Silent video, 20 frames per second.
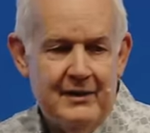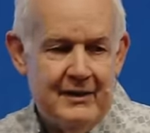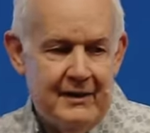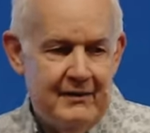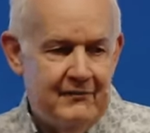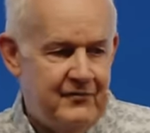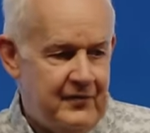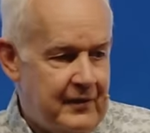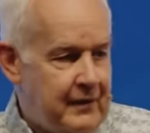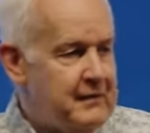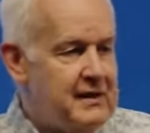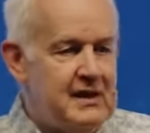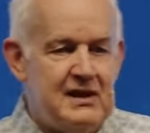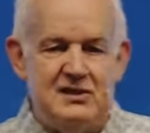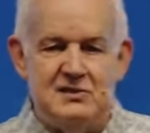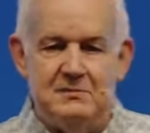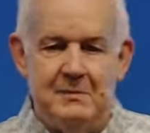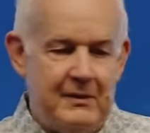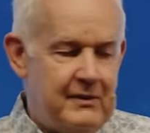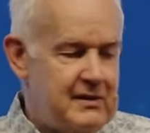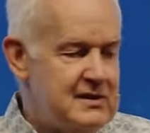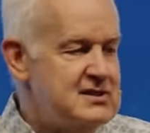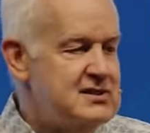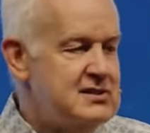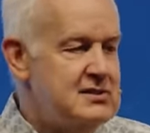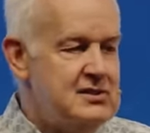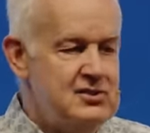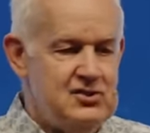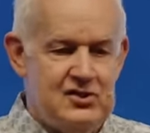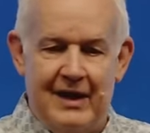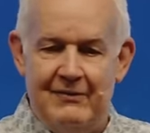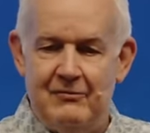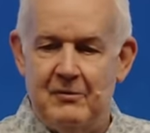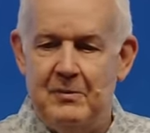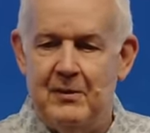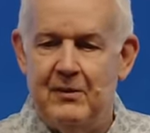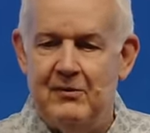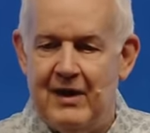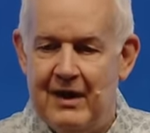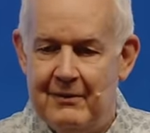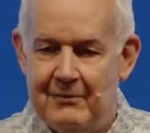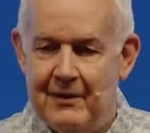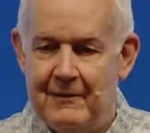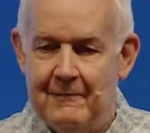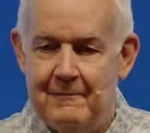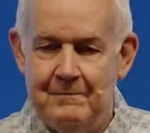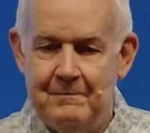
a very experienced Java programmer.